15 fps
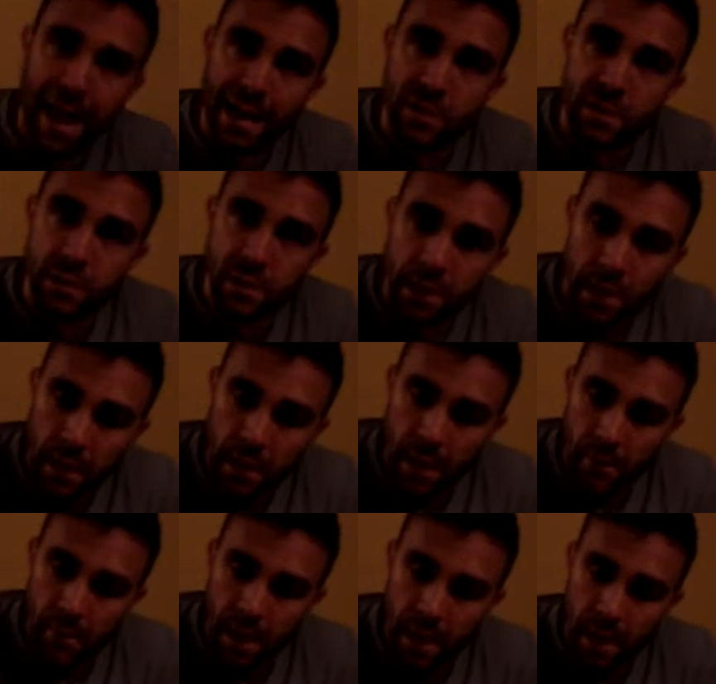actually
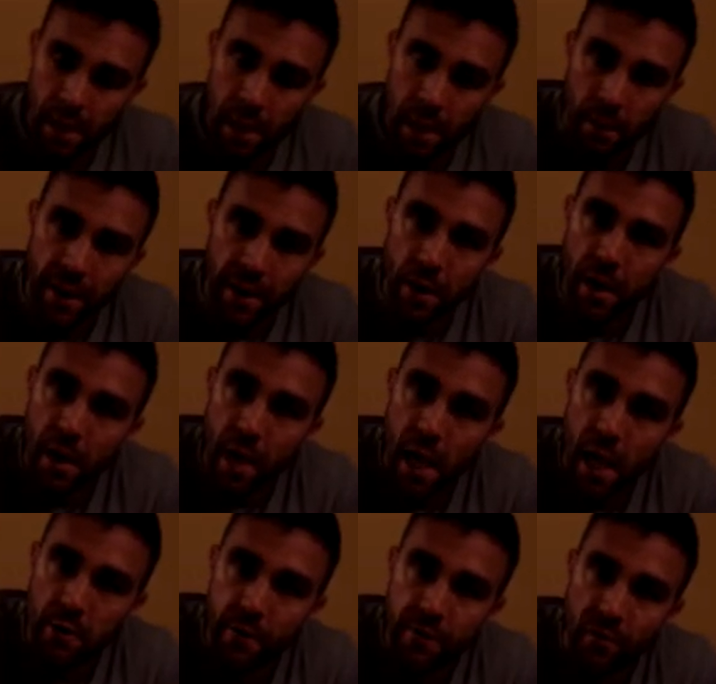am a American
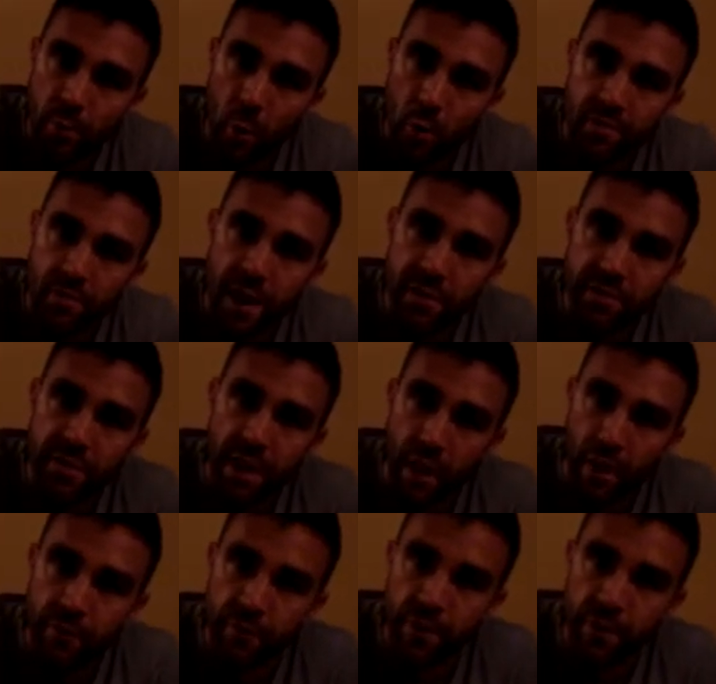College of Sports Medicine
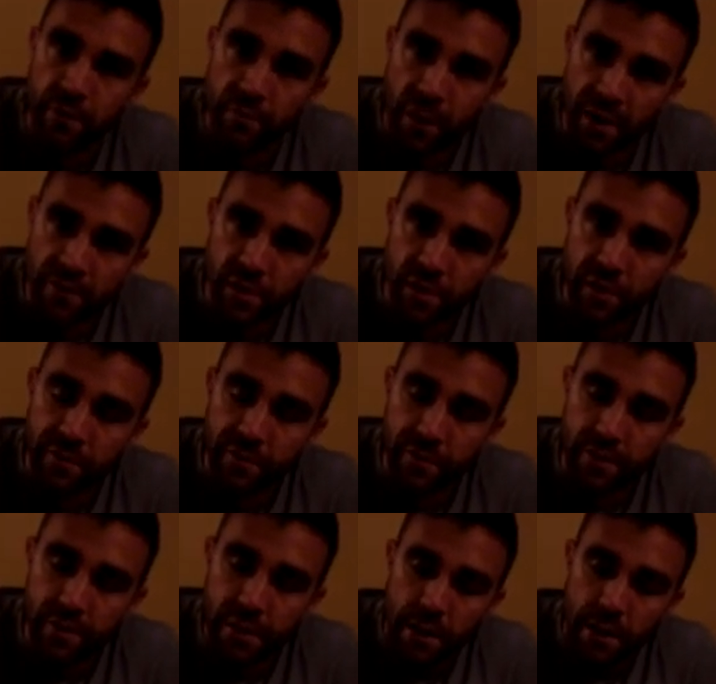Health Fitness Specialist,